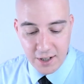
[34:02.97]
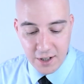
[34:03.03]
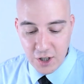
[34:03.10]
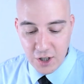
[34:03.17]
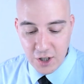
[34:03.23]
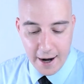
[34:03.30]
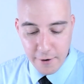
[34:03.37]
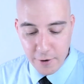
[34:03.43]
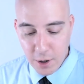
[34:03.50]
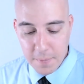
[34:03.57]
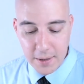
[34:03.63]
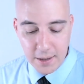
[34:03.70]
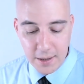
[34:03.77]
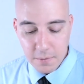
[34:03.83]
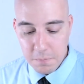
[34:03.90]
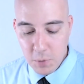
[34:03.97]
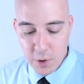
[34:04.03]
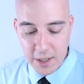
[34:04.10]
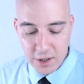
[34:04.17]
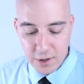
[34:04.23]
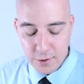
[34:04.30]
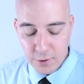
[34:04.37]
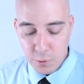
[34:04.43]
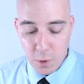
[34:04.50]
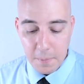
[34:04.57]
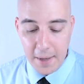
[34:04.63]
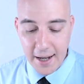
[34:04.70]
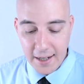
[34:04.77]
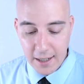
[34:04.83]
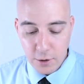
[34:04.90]
precision aerial munitions will
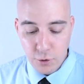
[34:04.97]
make